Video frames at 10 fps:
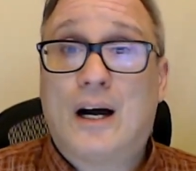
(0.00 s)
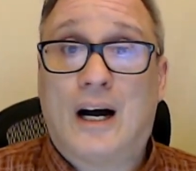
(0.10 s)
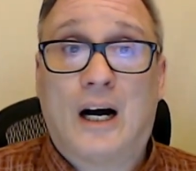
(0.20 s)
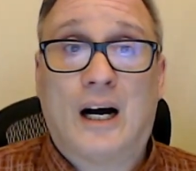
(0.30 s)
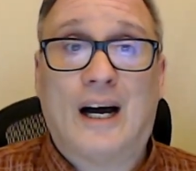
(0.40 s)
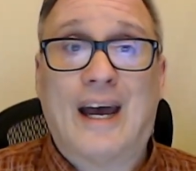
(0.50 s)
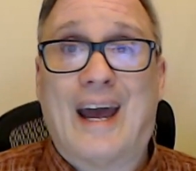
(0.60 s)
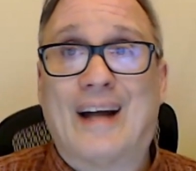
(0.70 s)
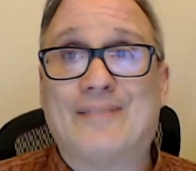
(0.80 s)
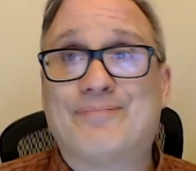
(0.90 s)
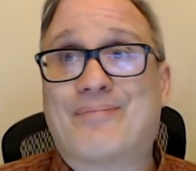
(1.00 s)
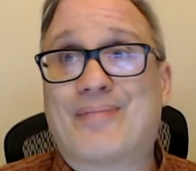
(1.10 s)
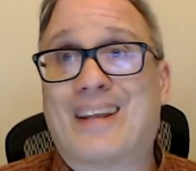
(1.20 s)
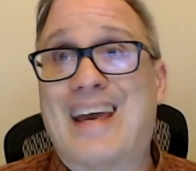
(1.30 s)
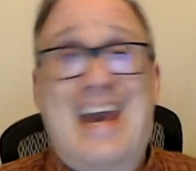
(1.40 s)

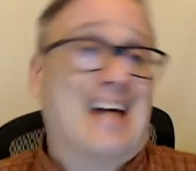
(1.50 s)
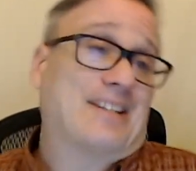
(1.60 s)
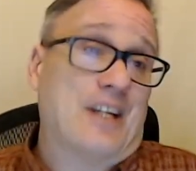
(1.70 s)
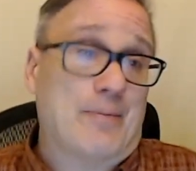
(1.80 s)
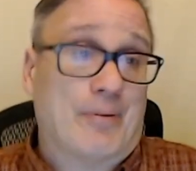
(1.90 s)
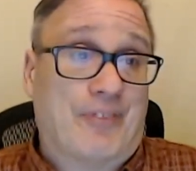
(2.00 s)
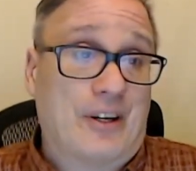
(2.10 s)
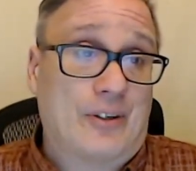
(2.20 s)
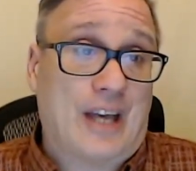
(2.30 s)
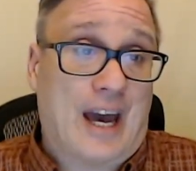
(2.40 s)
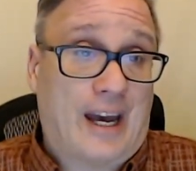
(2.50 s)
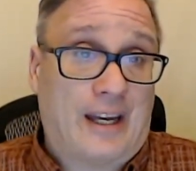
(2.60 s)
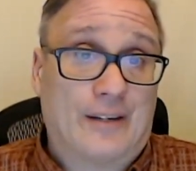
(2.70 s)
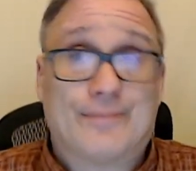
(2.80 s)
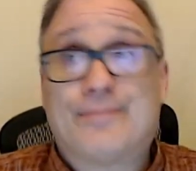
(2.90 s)
Anthony
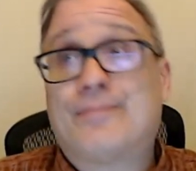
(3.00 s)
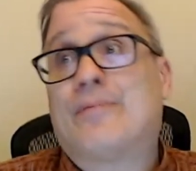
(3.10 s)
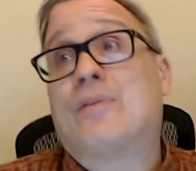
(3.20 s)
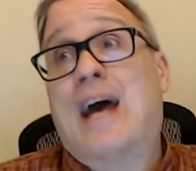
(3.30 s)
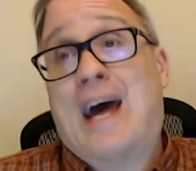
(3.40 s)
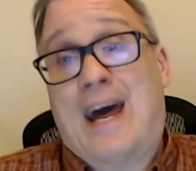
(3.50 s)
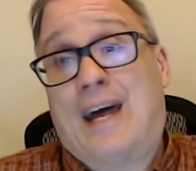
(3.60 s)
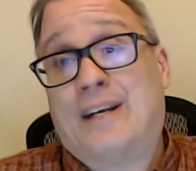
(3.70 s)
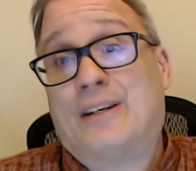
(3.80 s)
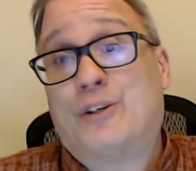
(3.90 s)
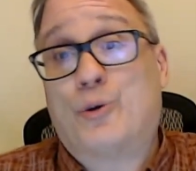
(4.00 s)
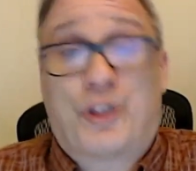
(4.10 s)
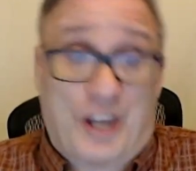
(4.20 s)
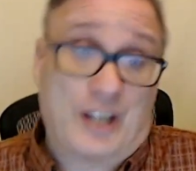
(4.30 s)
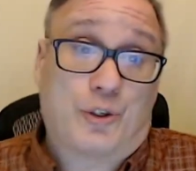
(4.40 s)
Beauvillier and you
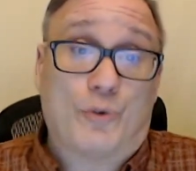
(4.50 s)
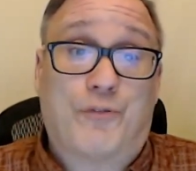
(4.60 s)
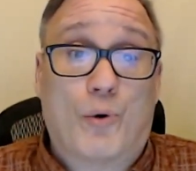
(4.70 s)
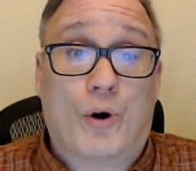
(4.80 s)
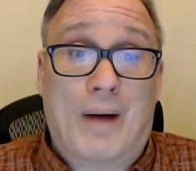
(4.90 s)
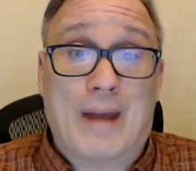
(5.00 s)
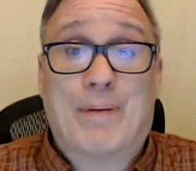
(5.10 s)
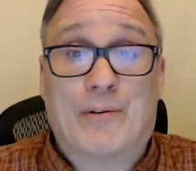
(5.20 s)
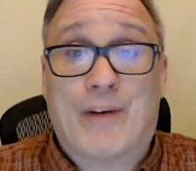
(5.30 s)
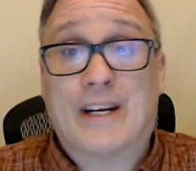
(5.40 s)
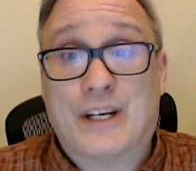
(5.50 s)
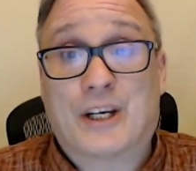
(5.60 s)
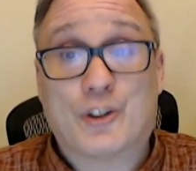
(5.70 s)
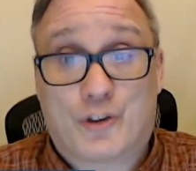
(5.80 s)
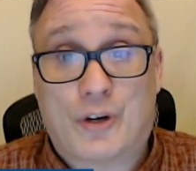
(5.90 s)
think Dufour might be ready to
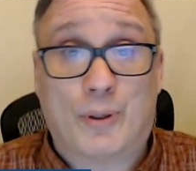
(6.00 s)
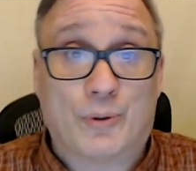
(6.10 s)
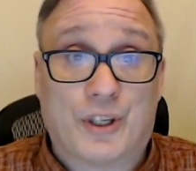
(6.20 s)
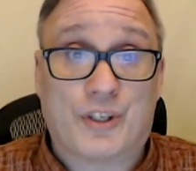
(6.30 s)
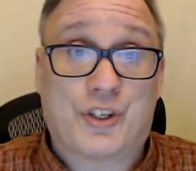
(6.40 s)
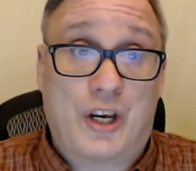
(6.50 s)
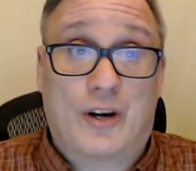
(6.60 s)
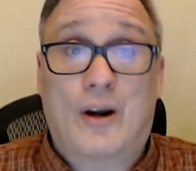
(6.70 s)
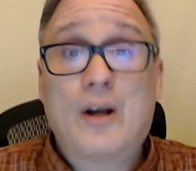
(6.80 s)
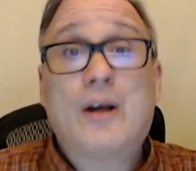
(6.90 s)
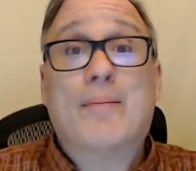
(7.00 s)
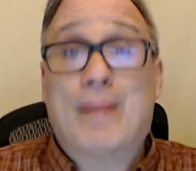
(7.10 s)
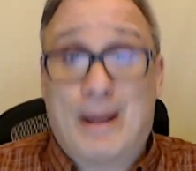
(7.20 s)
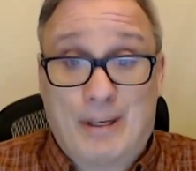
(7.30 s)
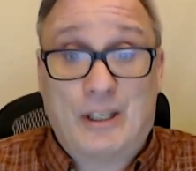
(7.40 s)
contribute this year,
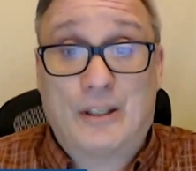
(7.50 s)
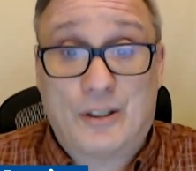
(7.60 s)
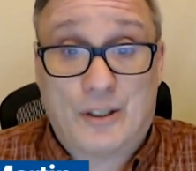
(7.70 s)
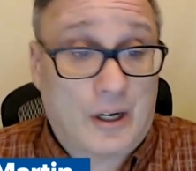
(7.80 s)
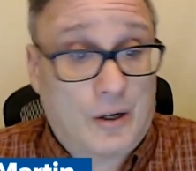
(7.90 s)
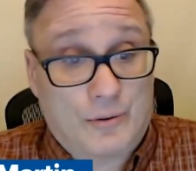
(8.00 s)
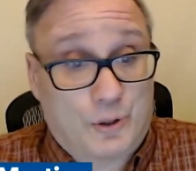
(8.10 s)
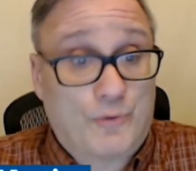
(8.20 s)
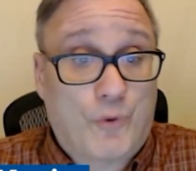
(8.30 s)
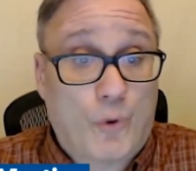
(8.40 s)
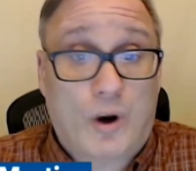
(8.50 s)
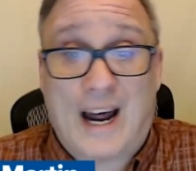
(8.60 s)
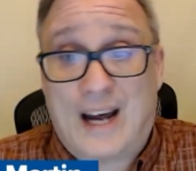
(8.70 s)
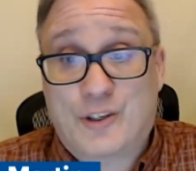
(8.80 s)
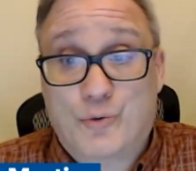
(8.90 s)
maybe, you know, Dufour
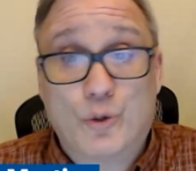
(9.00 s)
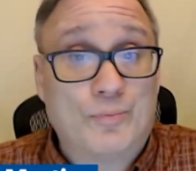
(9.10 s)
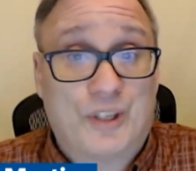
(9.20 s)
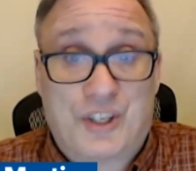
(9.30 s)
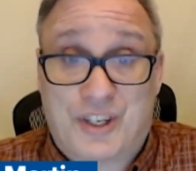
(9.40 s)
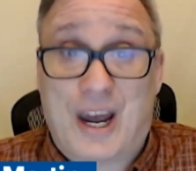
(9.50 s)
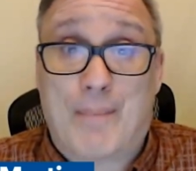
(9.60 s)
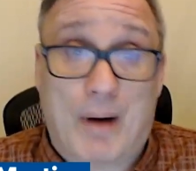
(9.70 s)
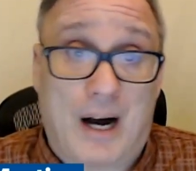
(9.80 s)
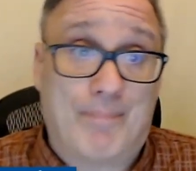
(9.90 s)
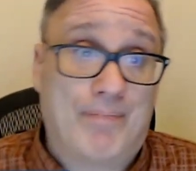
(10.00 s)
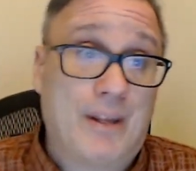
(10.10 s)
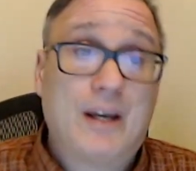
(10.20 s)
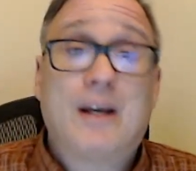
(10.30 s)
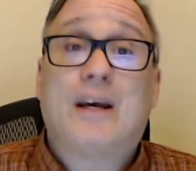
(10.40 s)
has room to step up
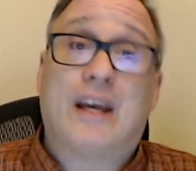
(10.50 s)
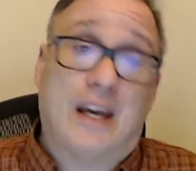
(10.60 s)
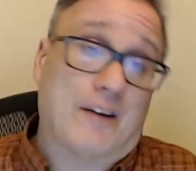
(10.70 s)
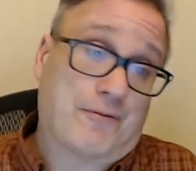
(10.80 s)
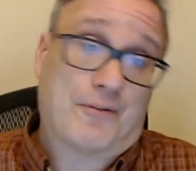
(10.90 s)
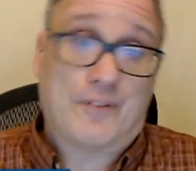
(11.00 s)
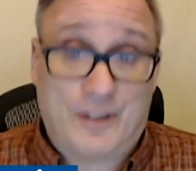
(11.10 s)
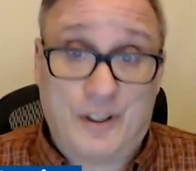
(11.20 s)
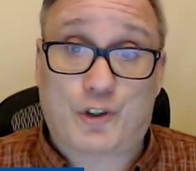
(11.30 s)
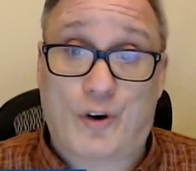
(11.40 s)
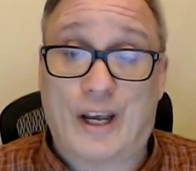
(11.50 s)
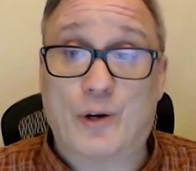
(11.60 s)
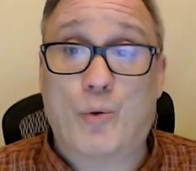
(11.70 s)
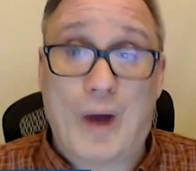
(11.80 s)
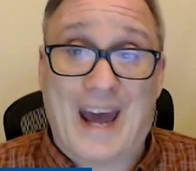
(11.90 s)
if you trade
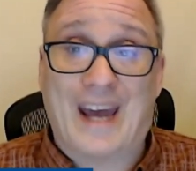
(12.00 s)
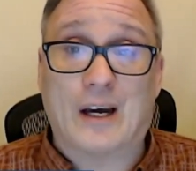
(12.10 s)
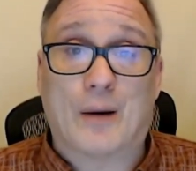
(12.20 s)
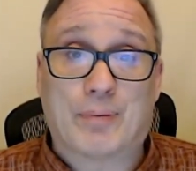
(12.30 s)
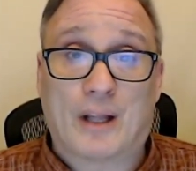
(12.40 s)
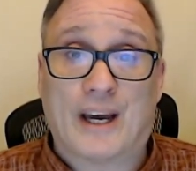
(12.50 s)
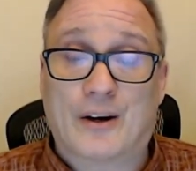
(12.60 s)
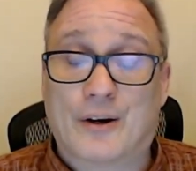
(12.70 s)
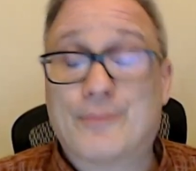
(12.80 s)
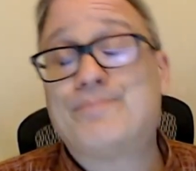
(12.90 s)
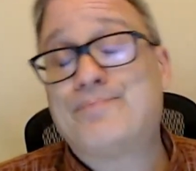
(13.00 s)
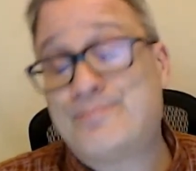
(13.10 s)
away a player